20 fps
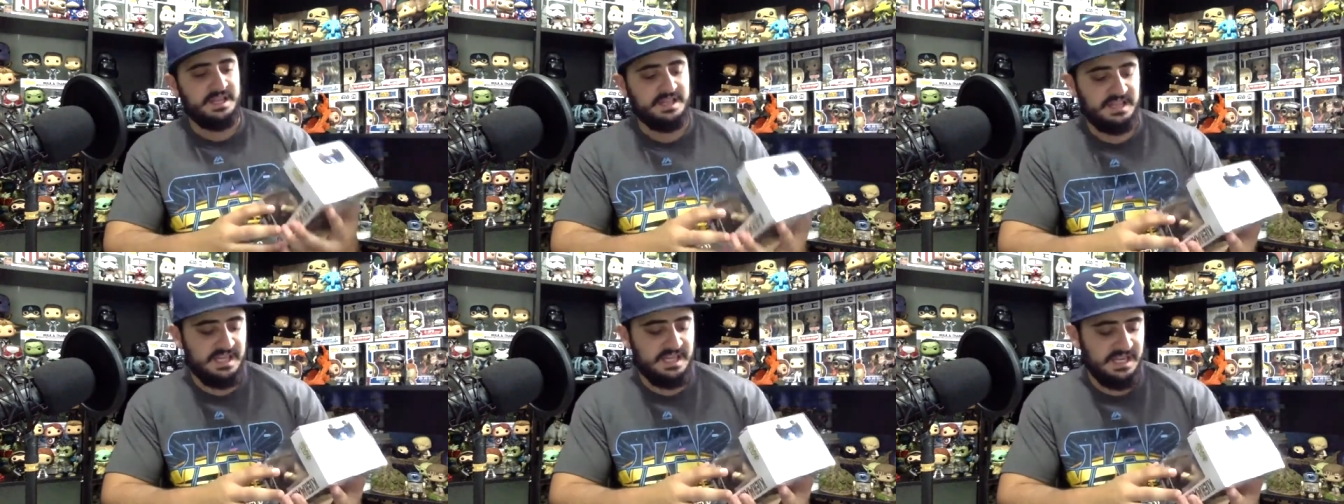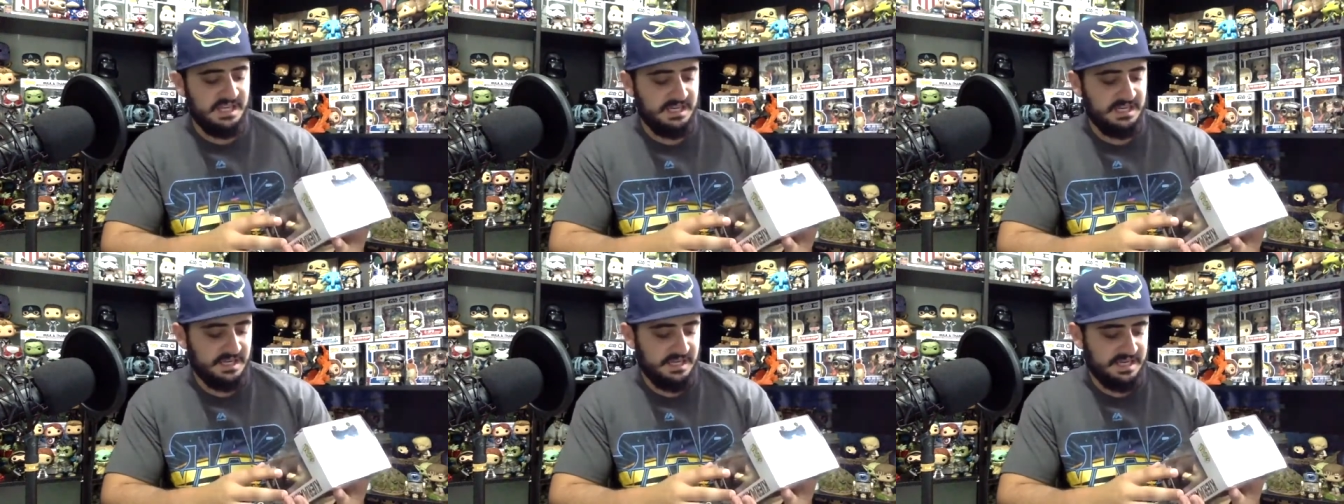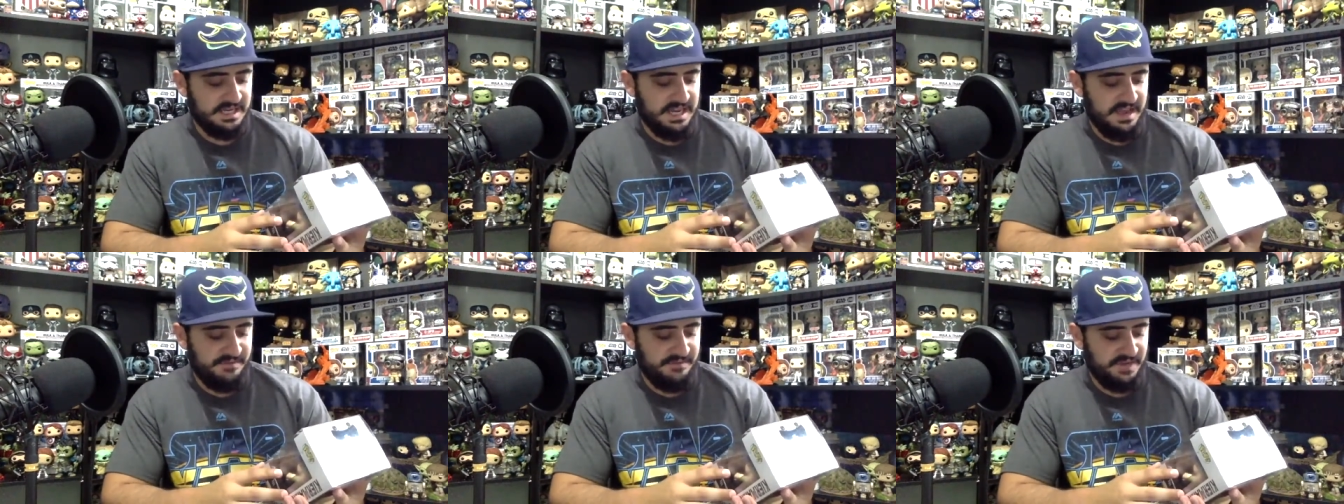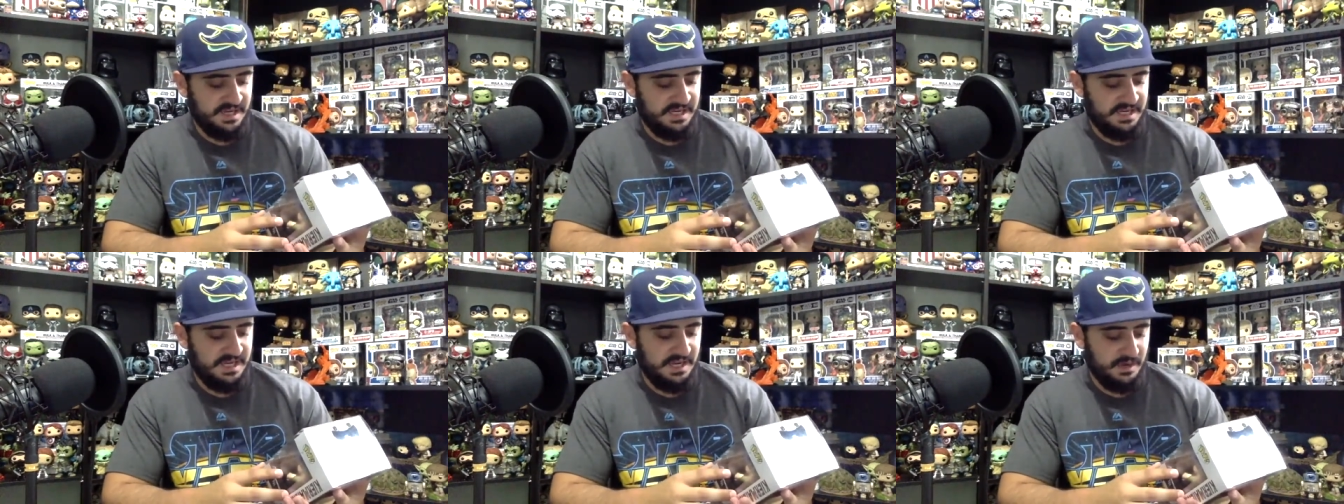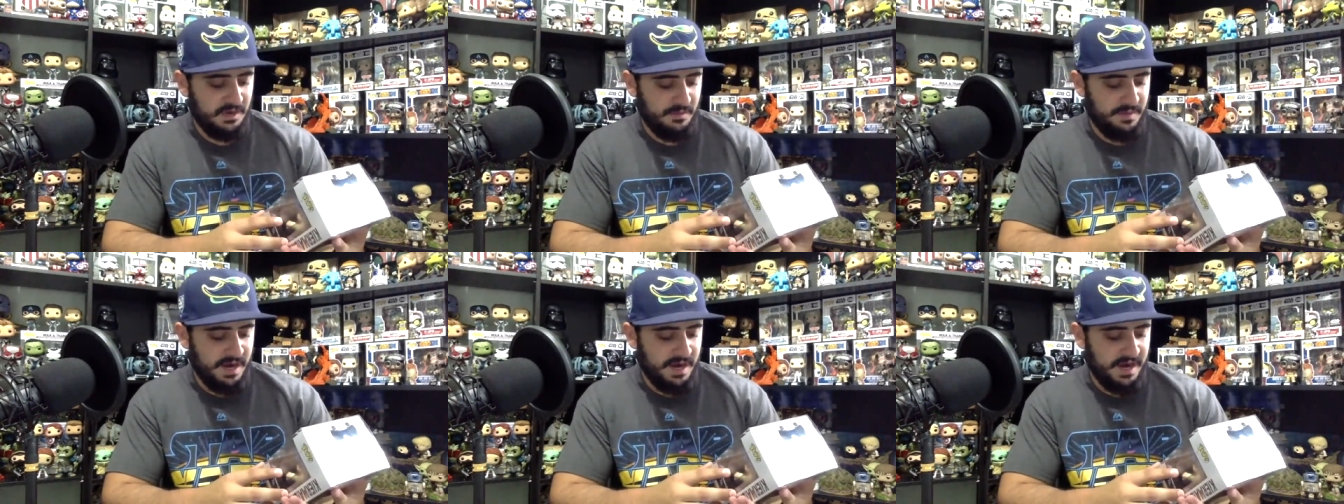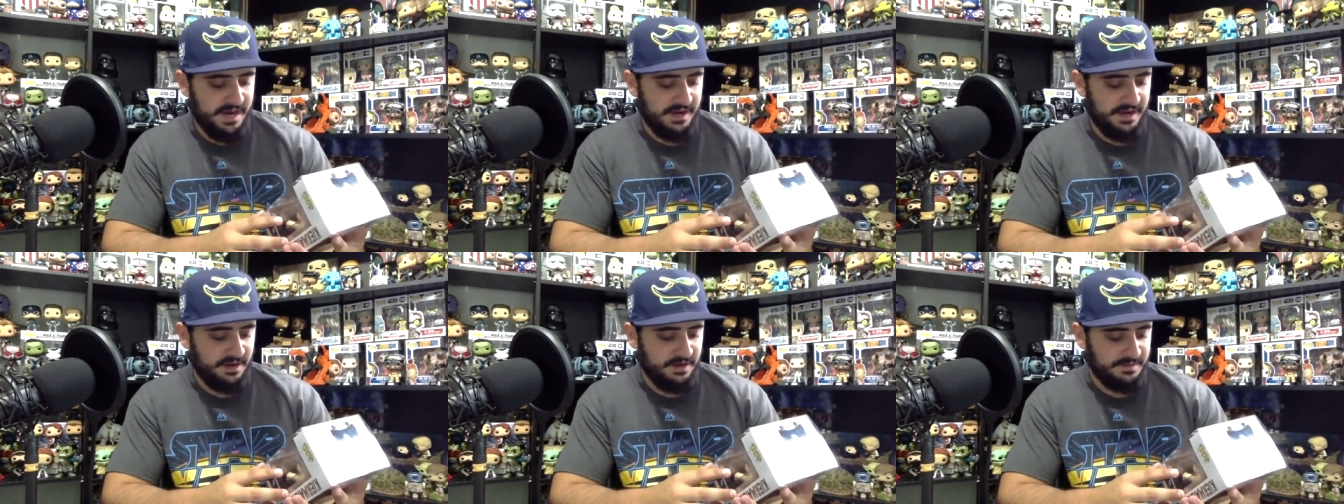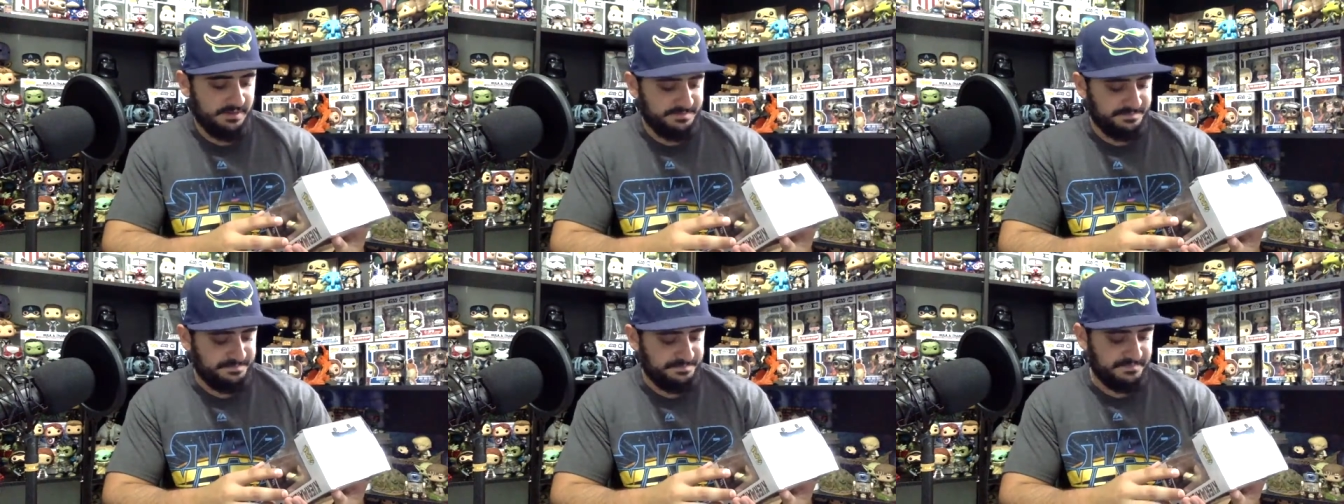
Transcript: the Kevin Kiermaier